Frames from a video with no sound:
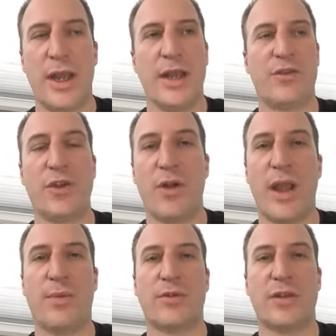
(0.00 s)
And so you're
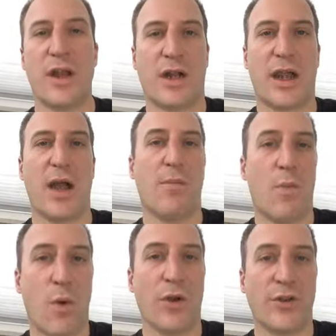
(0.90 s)
able to knock out
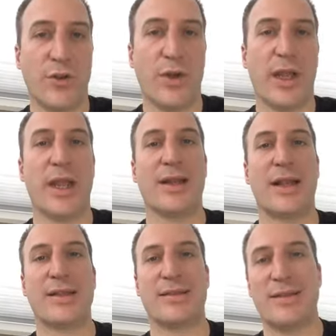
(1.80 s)
more duty in
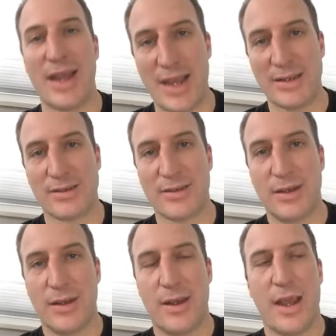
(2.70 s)
less days.
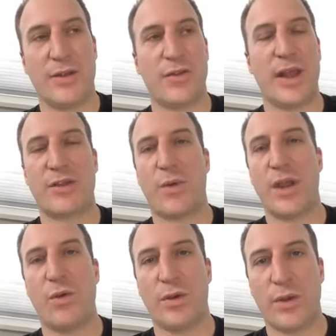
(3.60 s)
And so that's why
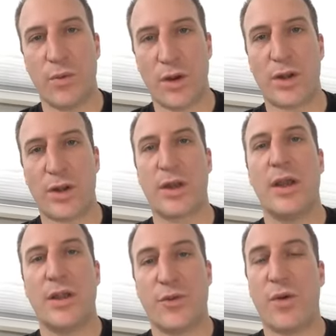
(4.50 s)
you only work
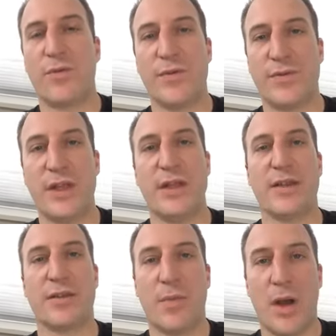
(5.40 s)
12, 15
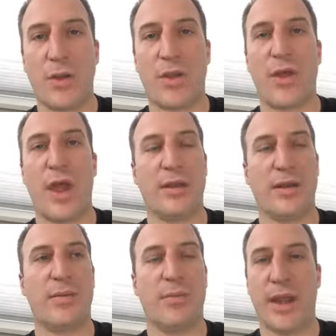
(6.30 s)
days a month
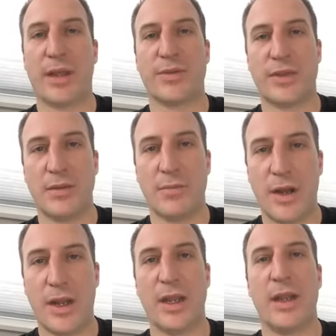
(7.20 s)
and make obscene
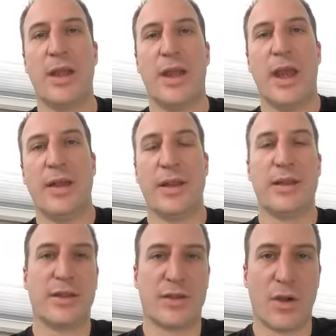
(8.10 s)
money and then
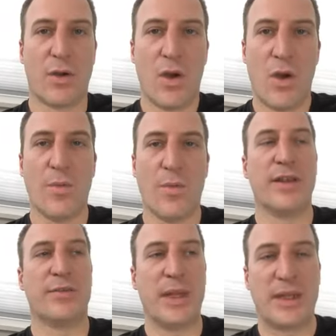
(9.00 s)
get to go home
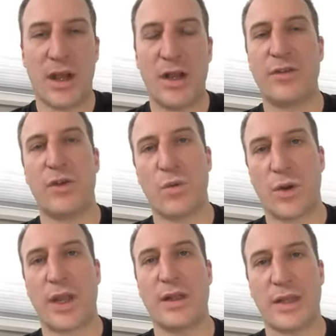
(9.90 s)
is because you're
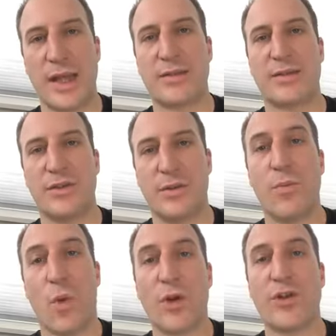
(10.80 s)
working less,
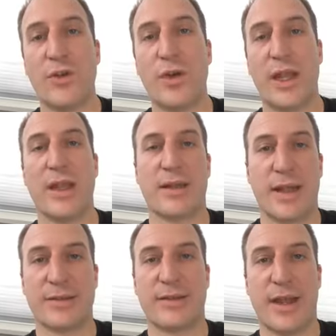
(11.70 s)
more duty in
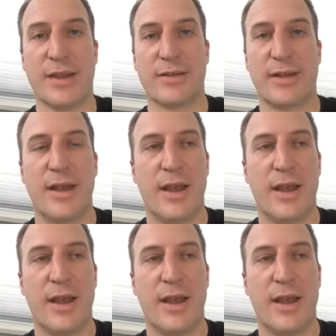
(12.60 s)
less days.